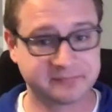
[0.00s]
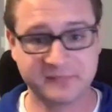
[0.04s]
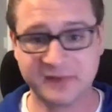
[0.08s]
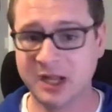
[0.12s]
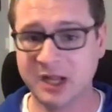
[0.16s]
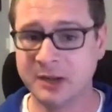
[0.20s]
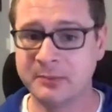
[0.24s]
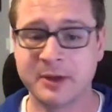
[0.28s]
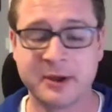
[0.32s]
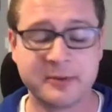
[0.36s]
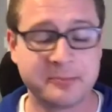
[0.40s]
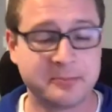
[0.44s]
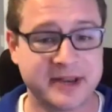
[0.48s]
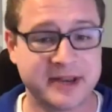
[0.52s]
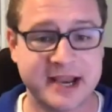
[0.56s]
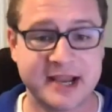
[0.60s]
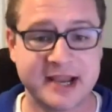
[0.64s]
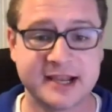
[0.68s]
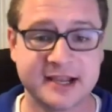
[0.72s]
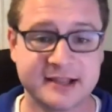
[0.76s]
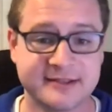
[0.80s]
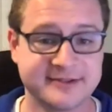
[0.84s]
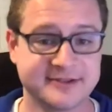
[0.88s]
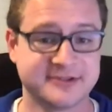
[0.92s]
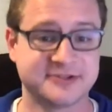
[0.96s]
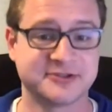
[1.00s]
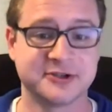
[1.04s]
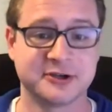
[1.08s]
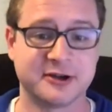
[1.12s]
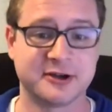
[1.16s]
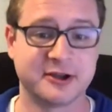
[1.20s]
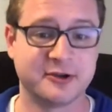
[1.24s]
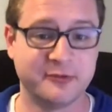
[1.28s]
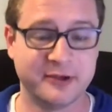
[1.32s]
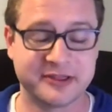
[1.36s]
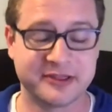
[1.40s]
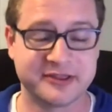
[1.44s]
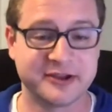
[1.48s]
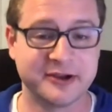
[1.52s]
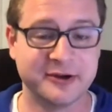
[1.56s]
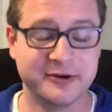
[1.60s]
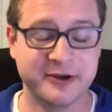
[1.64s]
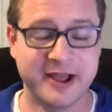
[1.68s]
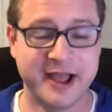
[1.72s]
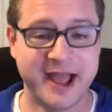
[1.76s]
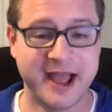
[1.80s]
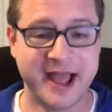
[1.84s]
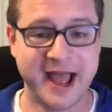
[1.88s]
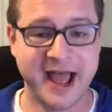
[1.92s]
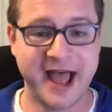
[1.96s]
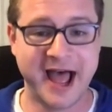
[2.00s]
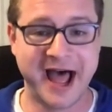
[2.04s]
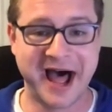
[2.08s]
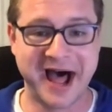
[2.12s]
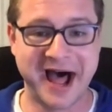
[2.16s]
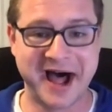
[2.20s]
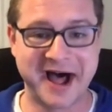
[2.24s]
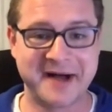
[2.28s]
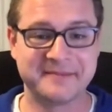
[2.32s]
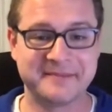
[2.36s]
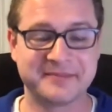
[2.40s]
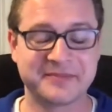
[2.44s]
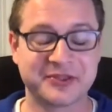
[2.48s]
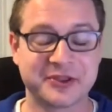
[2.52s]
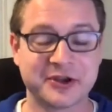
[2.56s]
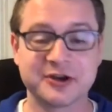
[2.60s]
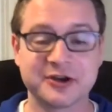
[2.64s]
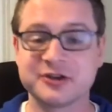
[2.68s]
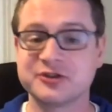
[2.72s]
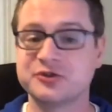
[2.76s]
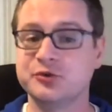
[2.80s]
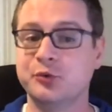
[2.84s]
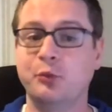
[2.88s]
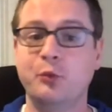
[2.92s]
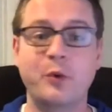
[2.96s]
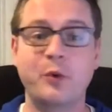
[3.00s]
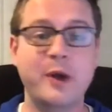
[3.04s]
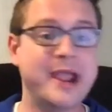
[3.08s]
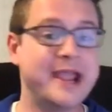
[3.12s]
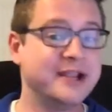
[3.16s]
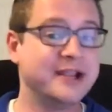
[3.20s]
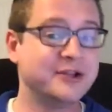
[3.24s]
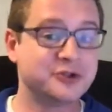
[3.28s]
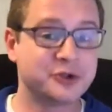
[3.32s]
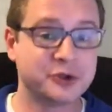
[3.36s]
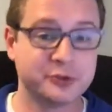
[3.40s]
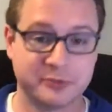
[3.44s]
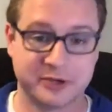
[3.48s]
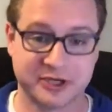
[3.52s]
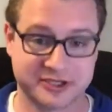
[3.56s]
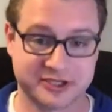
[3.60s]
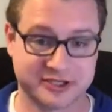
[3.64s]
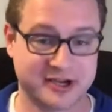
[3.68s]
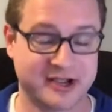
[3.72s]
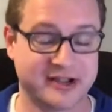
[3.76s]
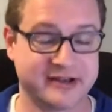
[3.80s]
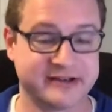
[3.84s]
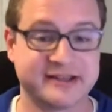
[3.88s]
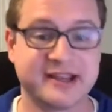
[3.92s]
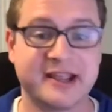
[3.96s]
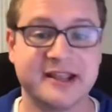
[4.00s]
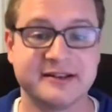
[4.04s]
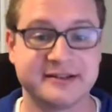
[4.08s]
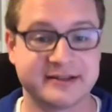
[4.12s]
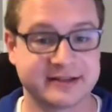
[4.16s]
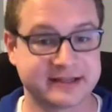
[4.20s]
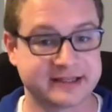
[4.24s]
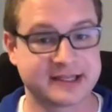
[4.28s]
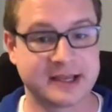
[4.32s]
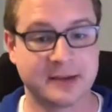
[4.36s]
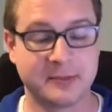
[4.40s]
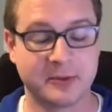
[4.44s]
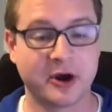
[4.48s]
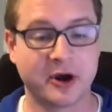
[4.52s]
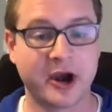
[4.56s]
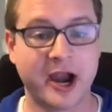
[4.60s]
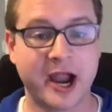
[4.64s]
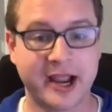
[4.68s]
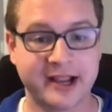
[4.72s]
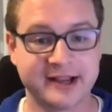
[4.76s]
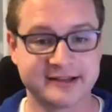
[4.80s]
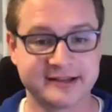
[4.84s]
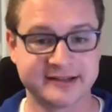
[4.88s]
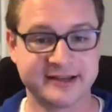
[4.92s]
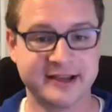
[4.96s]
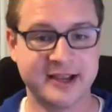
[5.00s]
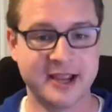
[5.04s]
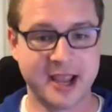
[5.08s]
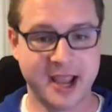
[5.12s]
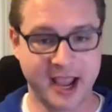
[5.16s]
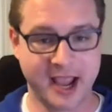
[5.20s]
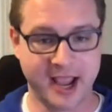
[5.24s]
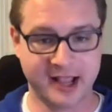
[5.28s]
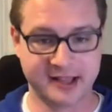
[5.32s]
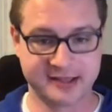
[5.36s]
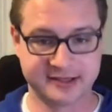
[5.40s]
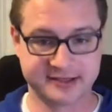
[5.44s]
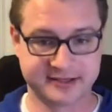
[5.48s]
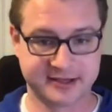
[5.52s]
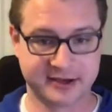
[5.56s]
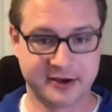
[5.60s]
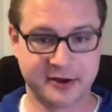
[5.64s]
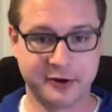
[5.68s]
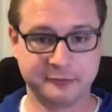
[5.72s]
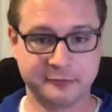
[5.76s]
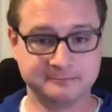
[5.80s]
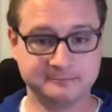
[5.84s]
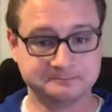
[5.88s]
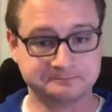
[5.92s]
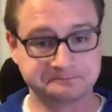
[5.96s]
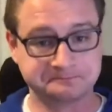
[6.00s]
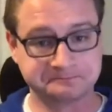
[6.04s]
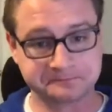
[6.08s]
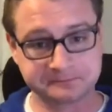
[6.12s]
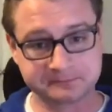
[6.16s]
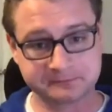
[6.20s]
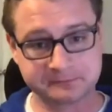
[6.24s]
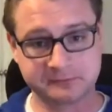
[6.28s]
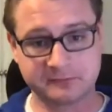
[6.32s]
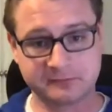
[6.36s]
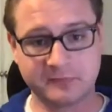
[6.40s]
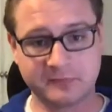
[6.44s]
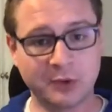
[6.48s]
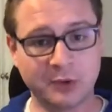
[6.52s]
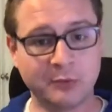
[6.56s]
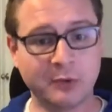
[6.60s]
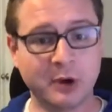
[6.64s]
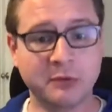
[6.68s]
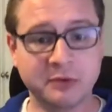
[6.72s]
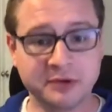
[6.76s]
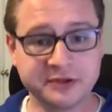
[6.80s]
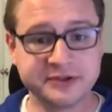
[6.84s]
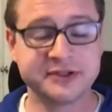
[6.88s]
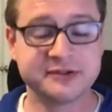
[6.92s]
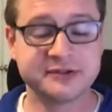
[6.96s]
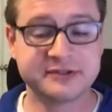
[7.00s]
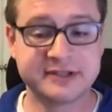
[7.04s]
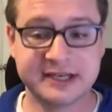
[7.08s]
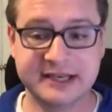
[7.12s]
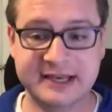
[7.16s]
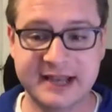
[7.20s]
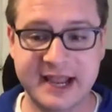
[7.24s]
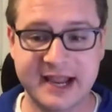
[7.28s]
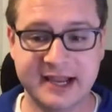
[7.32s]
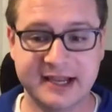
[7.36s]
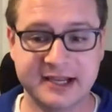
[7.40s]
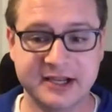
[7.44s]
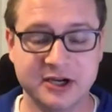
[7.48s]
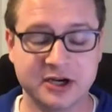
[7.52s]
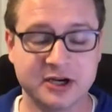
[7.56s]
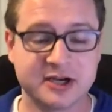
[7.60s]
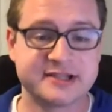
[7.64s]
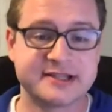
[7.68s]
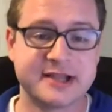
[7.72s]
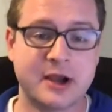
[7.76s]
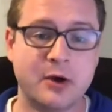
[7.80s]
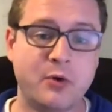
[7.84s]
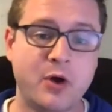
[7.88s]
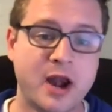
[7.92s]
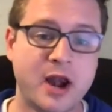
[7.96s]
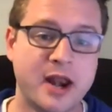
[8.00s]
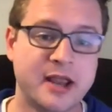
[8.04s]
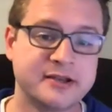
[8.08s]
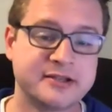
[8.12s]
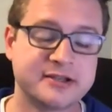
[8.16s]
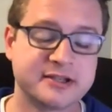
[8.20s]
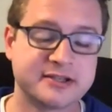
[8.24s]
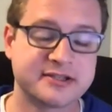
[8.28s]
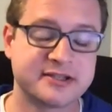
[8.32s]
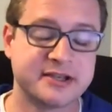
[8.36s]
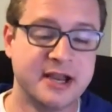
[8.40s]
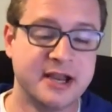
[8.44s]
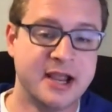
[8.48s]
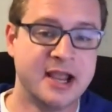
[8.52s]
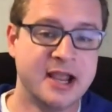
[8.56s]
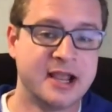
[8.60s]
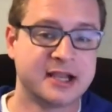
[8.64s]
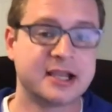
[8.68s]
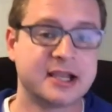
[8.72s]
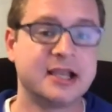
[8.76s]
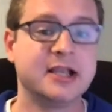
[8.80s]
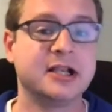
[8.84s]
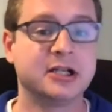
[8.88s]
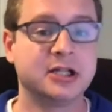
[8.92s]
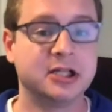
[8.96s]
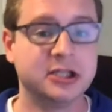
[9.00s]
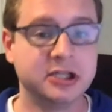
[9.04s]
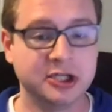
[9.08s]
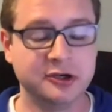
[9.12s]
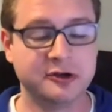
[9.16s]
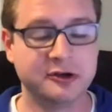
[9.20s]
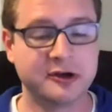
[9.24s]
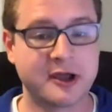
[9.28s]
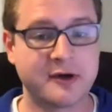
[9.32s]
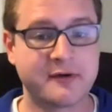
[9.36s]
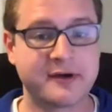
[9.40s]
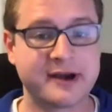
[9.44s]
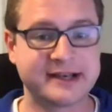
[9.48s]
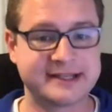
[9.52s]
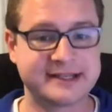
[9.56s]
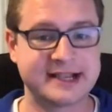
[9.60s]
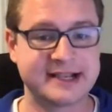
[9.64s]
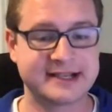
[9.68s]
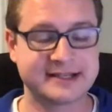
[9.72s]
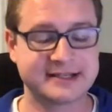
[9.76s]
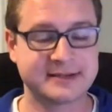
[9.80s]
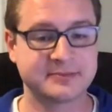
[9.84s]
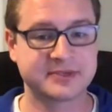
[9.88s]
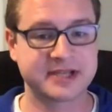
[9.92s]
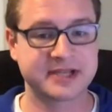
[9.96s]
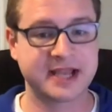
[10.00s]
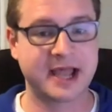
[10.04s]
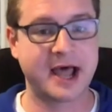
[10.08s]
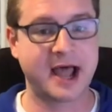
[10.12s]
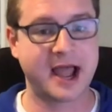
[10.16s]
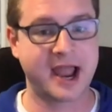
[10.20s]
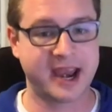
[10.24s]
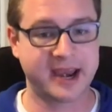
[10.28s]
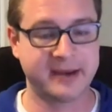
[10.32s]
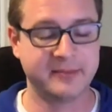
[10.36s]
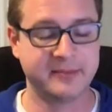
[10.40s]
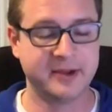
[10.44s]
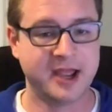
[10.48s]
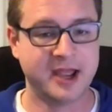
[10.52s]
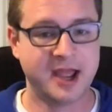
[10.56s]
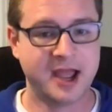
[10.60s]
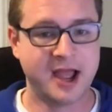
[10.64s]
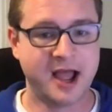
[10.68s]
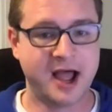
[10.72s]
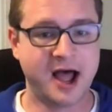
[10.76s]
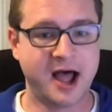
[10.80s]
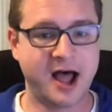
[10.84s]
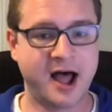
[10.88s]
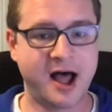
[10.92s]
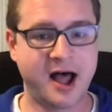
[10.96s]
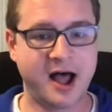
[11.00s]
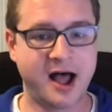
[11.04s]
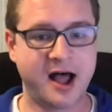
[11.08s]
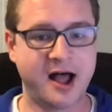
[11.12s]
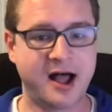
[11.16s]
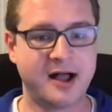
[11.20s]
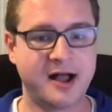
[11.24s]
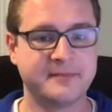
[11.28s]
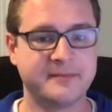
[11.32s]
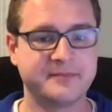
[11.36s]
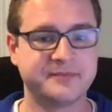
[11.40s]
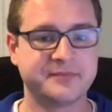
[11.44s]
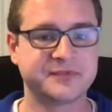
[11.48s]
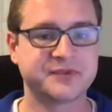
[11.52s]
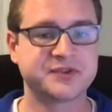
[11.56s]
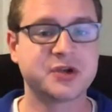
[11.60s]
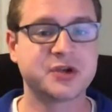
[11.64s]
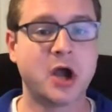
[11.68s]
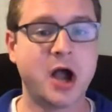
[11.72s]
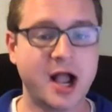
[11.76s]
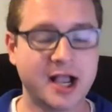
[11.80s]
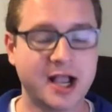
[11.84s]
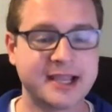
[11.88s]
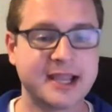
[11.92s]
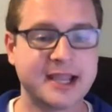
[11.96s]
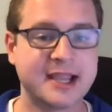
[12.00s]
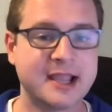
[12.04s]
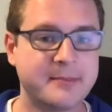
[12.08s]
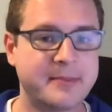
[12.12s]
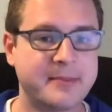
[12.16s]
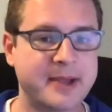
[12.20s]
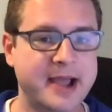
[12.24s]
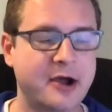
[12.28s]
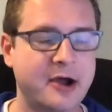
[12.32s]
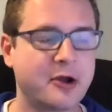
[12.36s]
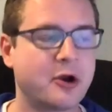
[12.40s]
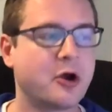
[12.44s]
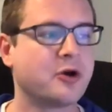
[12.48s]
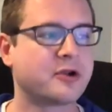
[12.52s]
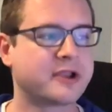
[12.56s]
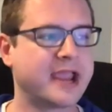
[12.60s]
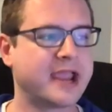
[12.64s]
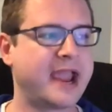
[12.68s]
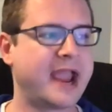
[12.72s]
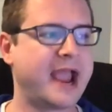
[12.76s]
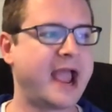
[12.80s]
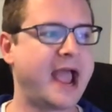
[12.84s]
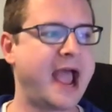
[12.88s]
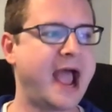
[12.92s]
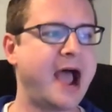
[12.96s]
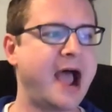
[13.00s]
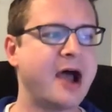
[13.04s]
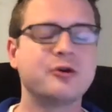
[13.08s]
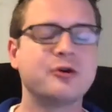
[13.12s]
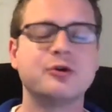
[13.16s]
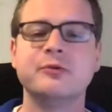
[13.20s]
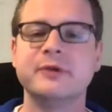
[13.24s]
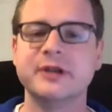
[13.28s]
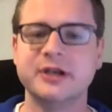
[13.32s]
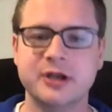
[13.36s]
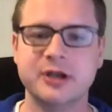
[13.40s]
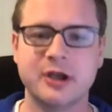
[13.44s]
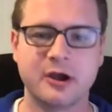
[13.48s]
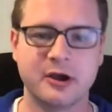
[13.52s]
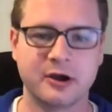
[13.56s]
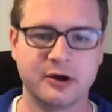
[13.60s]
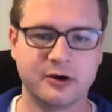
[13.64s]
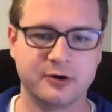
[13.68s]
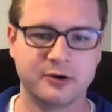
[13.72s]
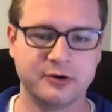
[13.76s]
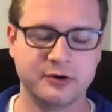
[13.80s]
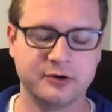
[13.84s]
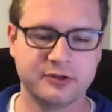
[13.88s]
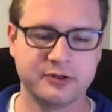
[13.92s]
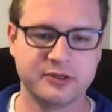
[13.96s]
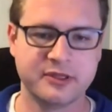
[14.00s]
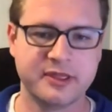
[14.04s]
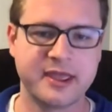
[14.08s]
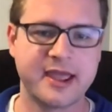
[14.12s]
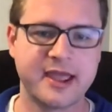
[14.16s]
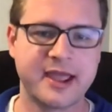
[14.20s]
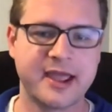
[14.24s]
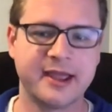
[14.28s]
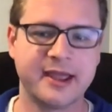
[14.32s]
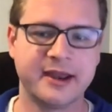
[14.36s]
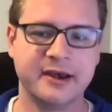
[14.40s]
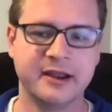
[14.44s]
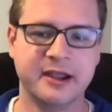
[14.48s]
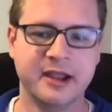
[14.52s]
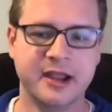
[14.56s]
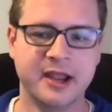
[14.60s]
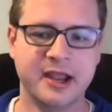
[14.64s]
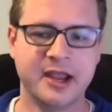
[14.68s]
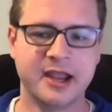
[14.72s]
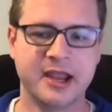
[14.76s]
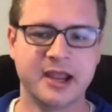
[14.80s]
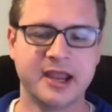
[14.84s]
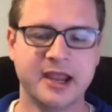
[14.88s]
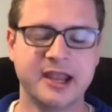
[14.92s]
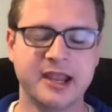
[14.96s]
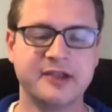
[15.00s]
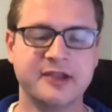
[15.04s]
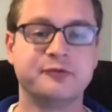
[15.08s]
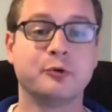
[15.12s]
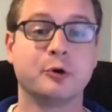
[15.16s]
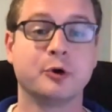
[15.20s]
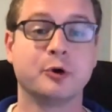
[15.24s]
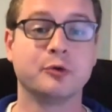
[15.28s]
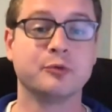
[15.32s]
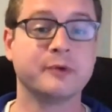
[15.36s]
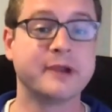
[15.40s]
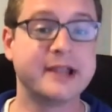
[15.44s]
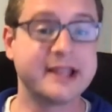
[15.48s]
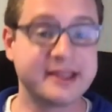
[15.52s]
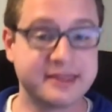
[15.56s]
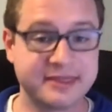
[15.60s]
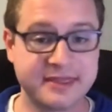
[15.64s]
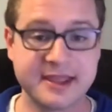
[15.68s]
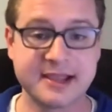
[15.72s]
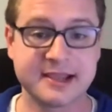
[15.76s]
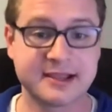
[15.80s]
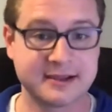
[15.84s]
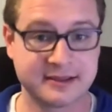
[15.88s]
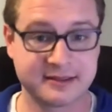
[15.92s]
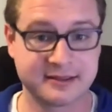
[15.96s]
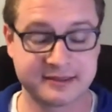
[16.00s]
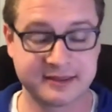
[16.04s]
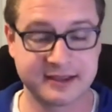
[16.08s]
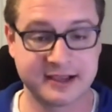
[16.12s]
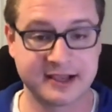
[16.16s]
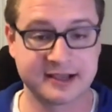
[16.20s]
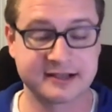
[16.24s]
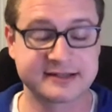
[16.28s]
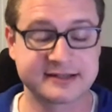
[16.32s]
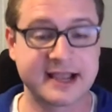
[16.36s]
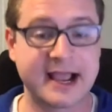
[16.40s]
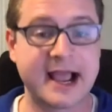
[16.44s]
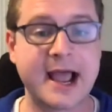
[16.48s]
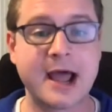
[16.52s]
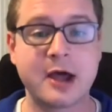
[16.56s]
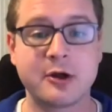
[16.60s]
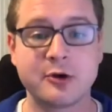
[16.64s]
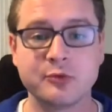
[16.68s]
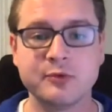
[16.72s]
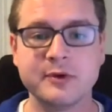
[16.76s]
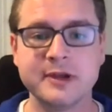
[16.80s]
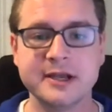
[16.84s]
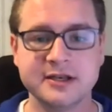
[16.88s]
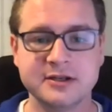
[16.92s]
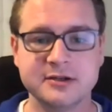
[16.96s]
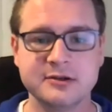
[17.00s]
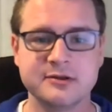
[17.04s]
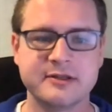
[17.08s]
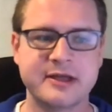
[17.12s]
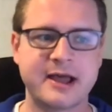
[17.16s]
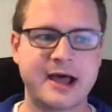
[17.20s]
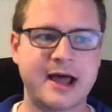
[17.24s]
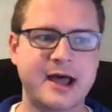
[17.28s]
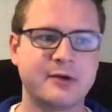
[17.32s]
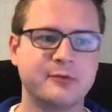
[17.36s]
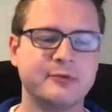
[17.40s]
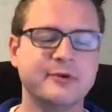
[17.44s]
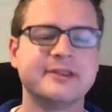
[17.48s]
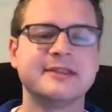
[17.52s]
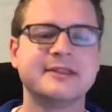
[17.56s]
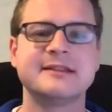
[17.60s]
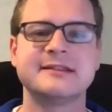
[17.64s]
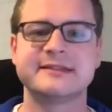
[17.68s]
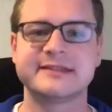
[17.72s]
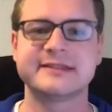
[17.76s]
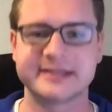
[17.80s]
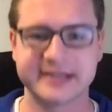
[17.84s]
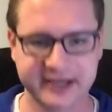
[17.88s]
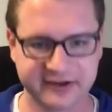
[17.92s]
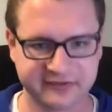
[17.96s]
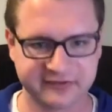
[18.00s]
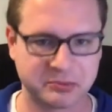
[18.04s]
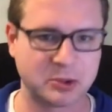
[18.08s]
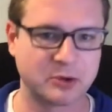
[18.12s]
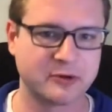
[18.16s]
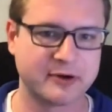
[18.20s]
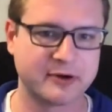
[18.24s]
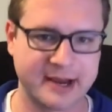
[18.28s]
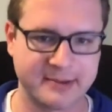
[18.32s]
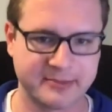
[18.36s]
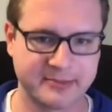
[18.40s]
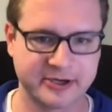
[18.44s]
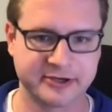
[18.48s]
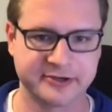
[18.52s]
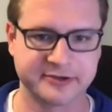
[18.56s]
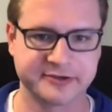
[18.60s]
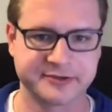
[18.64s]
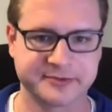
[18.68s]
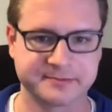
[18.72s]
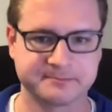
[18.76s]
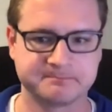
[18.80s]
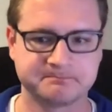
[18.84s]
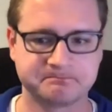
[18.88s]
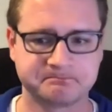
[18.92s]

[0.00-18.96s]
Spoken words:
about taking this journey with you. There is way too much content to summarize. And so what we'll do today here is I want to just conclude. I want to take some time talking about, okay, how do we know that if we're rethinking things, how do we do that within safe parameters?